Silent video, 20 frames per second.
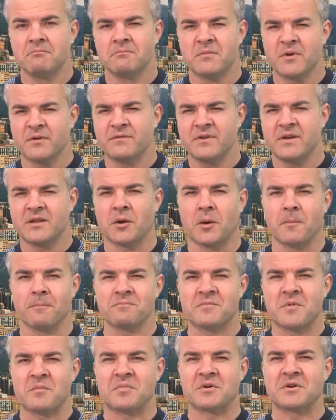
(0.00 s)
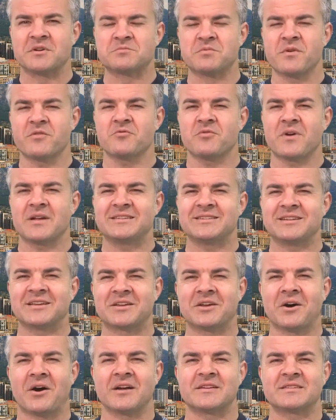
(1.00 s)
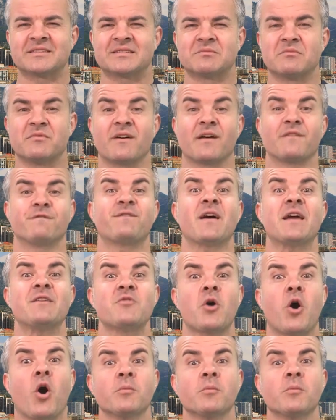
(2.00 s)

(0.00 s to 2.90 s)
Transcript: But fear not, because we've created a guide to some of our favourite